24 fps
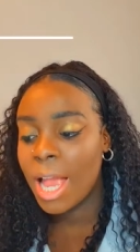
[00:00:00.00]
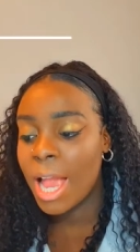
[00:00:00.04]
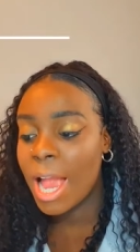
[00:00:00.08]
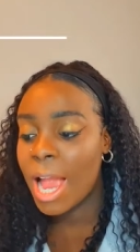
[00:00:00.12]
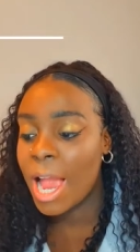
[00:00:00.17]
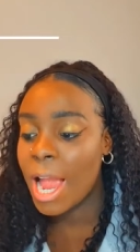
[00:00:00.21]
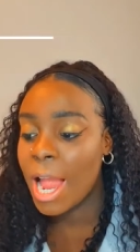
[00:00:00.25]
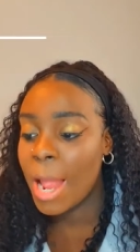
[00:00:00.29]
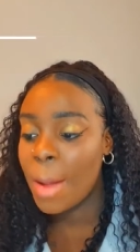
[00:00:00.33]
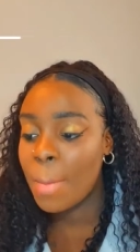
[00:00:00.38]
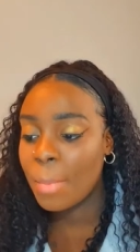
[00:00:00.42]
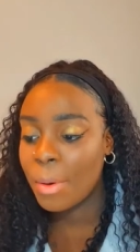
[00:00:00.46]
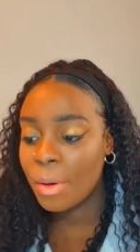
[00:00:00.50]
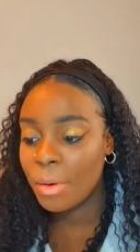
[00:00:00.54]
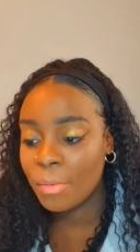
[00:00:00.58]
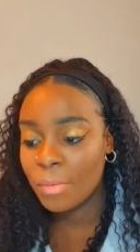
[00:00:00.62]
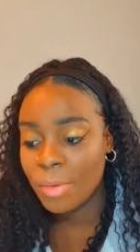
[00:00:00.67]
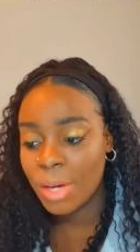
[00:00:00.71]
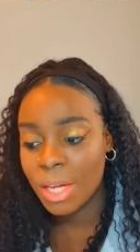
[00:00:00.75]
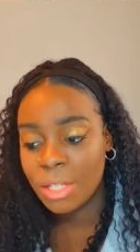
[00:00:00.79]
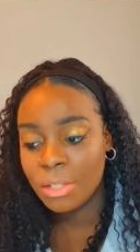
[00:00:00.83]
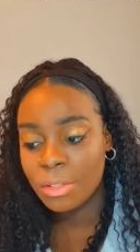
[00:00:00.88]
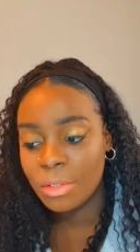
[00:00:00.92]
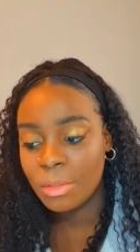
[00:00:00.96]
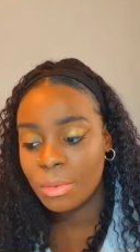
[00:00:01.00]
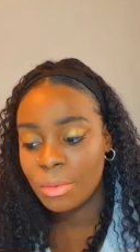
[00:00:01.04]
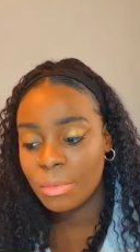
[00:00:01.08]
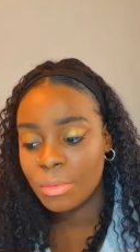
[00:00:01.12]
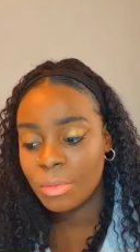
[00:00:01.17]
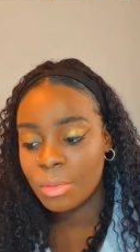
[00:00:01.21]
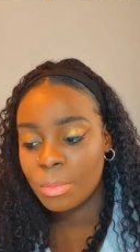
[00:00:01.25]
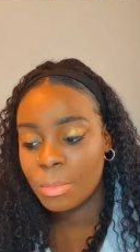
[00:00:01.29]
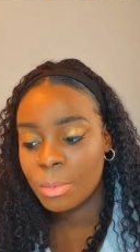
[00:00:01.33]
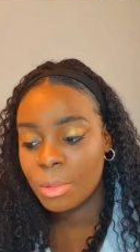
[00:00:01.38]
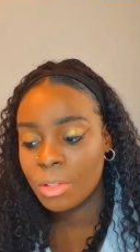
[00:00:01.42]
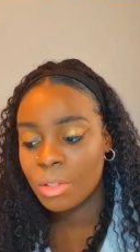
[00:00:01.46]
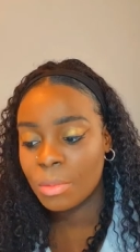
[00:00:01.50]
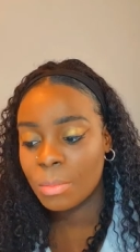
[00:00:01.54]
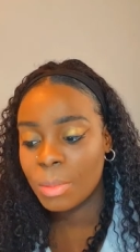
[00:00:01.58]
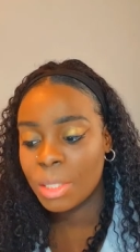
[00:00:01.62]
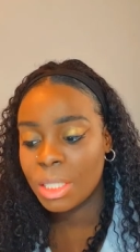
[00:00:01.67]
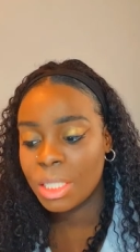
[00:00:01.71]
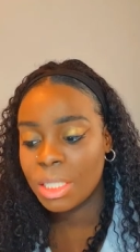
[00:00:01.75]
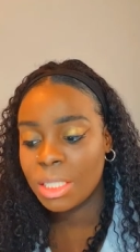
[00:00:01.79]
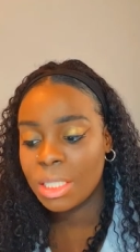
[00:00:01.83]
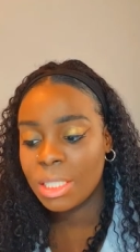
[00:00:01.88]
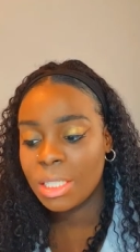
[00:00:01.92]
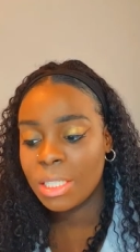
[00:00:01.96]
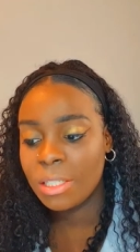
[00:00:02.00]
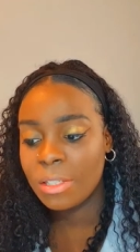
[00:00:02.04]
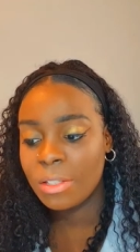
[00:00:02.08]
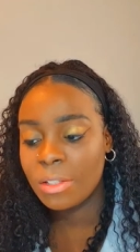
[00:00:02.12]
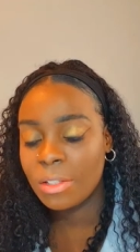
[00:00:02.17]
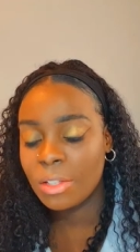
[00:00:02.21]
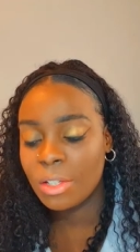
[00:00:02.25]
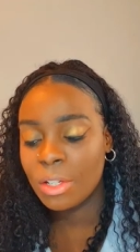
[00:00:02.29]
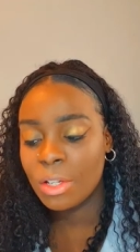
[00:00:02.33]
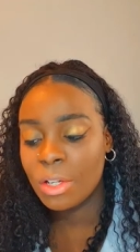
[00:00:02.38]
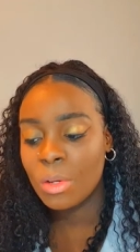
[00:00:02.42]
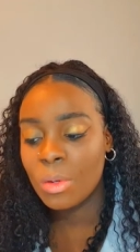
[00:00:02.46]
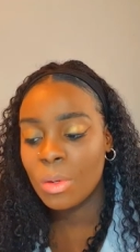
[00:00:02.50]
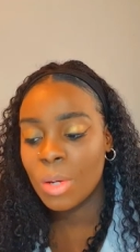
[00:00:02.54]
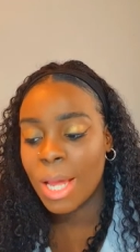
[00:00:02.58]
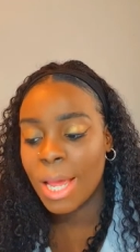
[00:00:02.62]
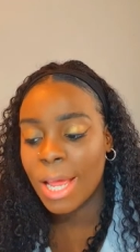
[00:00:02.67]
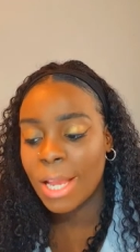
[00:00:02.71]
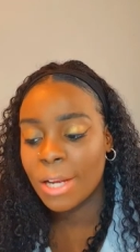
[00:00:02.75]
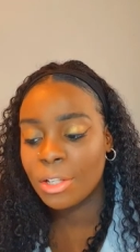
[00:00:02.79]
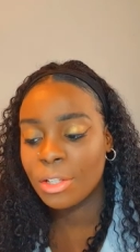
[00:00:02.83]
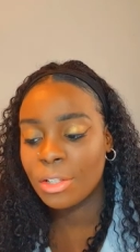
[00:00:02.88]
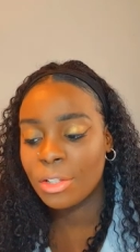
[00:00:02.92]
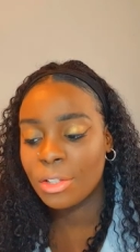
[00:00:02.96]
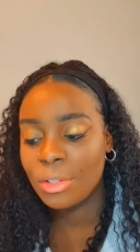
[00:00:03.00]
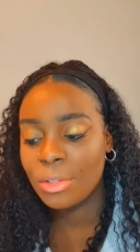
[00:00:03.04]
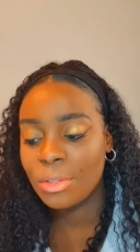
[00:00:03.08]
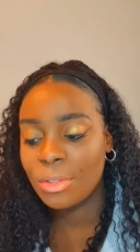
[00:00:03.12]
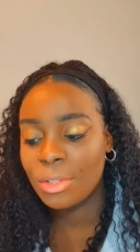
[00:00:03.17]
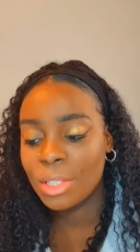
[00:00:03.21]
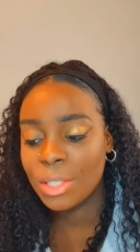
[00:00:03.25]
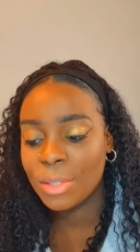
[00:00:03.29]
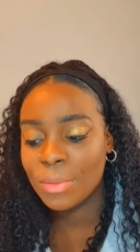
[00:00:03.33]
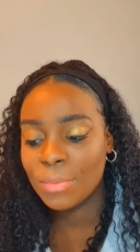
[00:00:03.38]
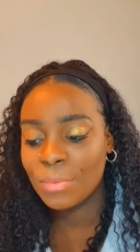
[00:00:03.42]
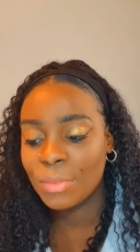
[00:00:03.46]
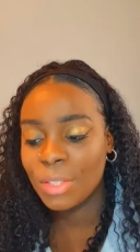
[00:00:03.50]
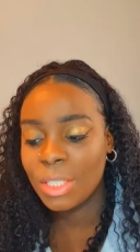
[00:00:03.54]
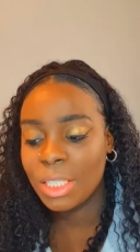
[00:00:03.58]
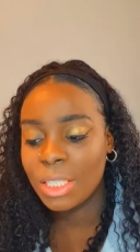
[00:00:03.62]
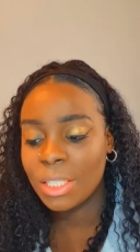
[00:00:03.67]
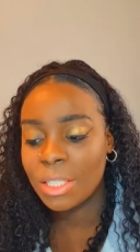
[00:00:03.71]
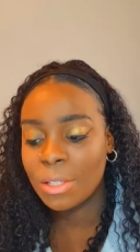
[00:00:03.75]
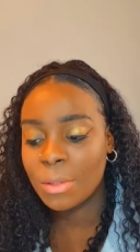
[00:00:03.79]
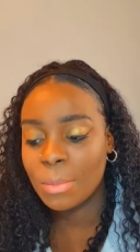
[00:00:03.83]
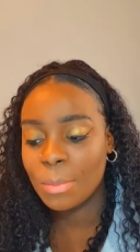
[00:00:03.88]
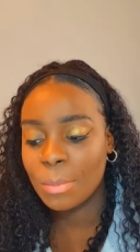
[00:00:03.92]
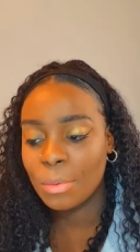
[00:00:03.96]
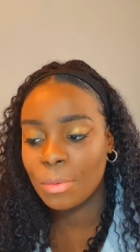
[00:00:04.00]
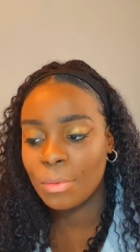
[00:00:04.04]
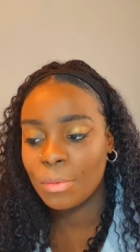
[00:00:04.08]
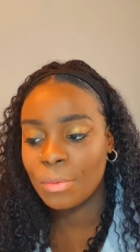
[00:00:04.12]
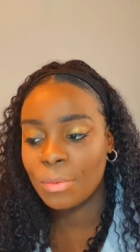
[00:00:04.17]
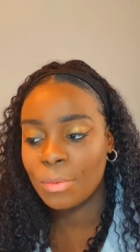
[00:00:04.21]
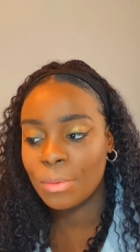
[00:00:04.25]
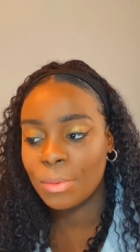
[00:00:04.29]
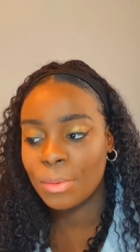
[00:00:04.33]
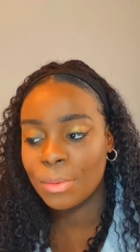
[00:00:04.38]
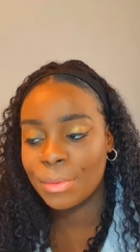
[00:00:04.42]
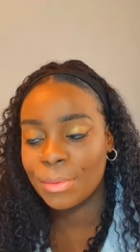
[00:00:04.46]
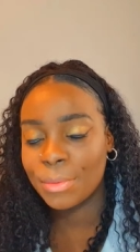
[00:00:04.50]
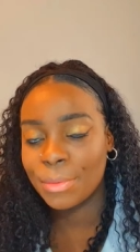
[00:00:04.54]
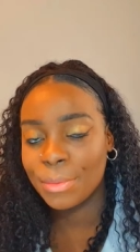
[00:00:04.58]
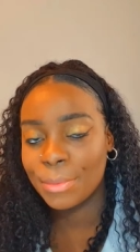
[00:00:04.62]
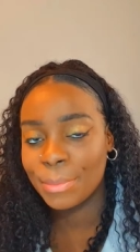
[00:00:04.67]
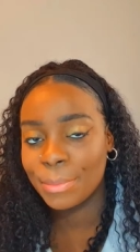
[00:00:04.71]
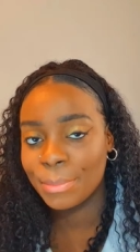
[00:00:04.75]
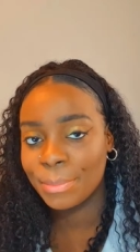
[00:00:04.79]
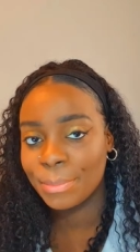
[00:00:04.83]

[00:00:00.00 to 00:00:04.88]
and parental responsibilities too, and using reasonable force.